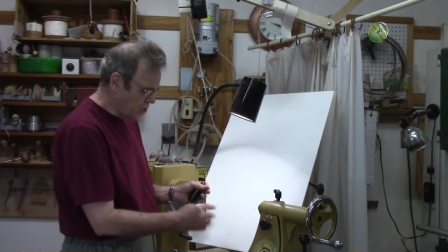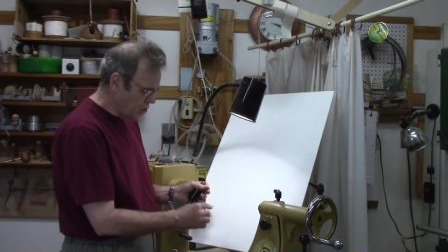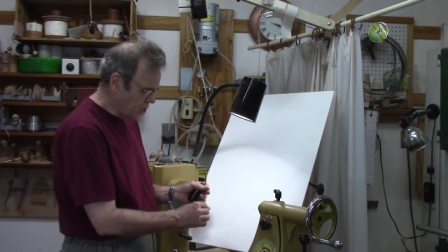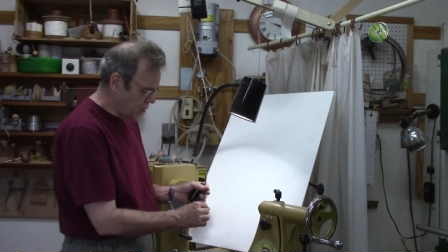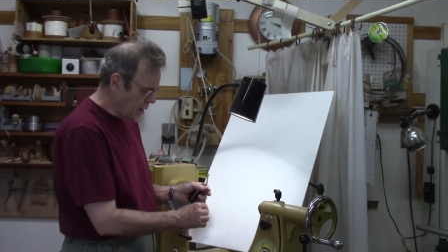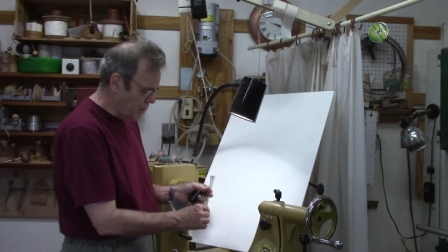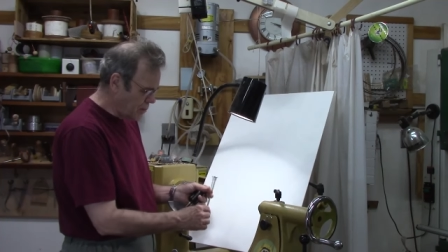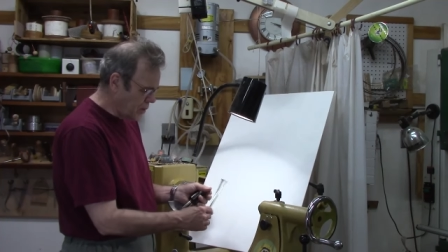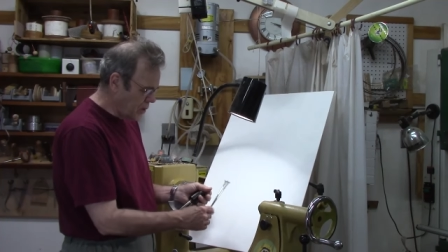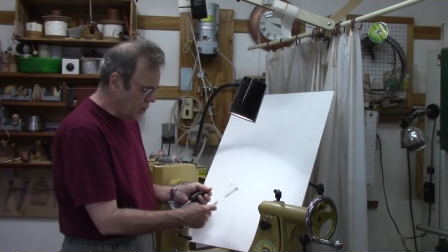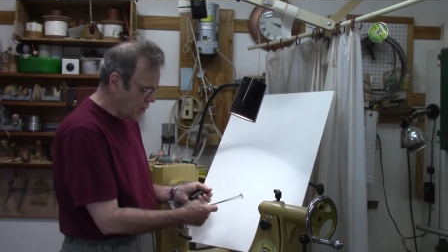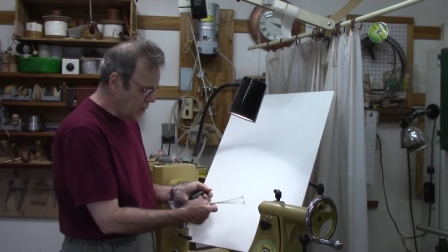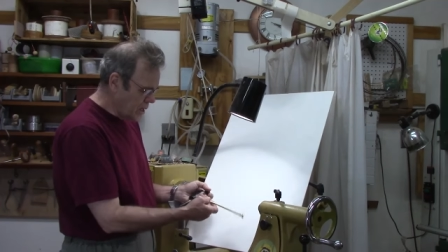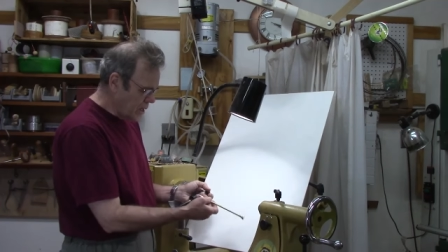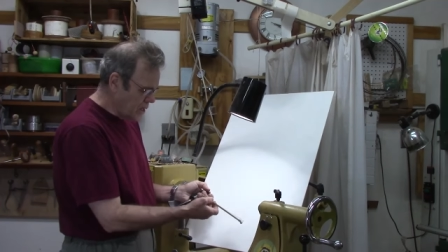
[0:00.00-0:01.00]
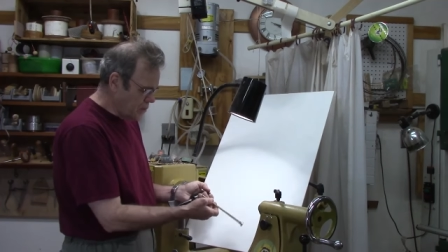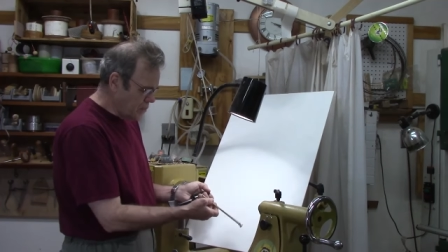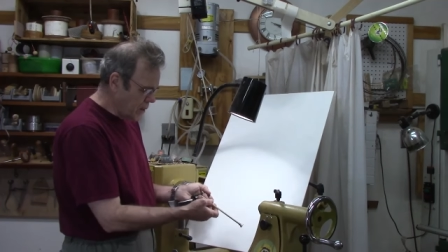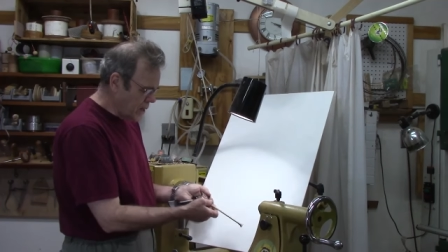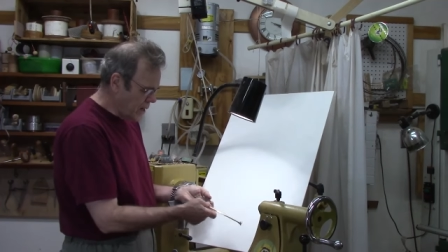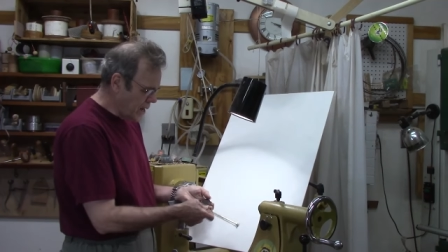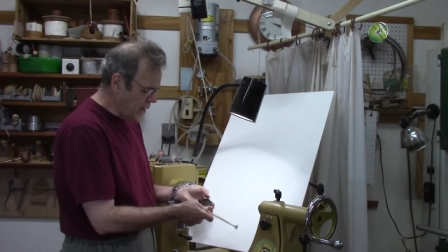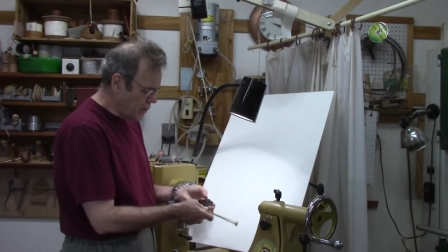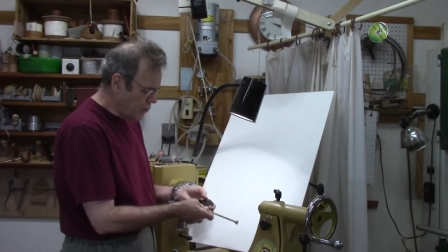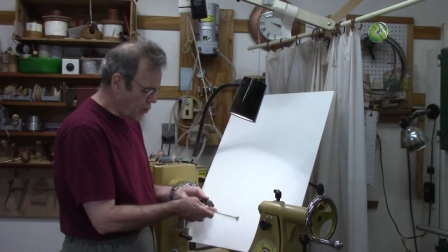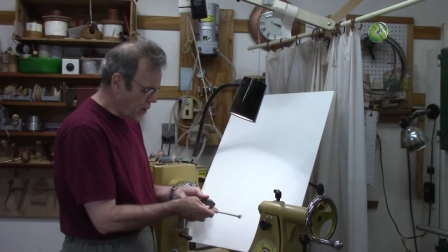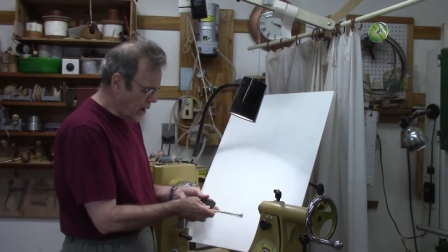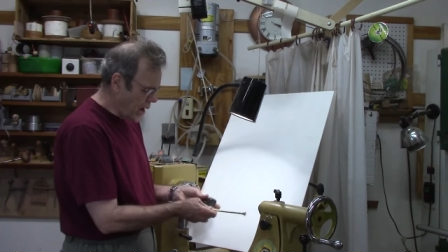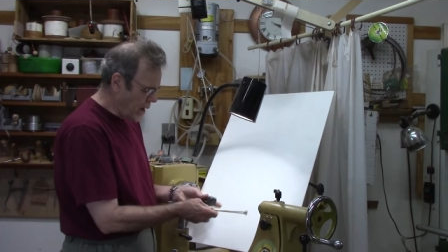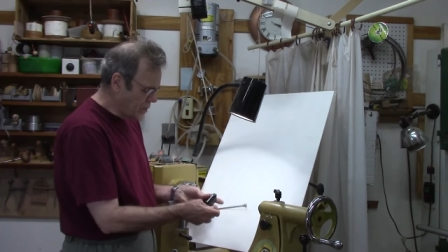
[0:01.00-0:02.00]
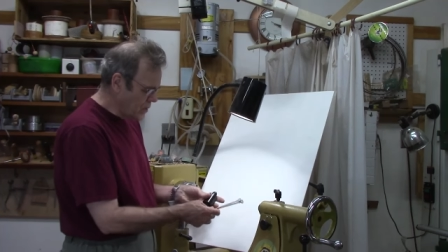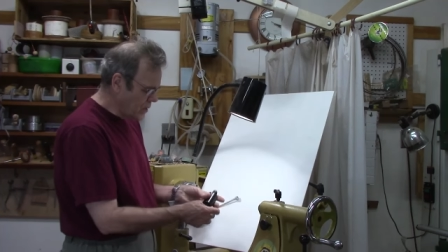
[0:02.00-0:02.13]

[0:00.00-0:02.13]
stopper is made out of brass.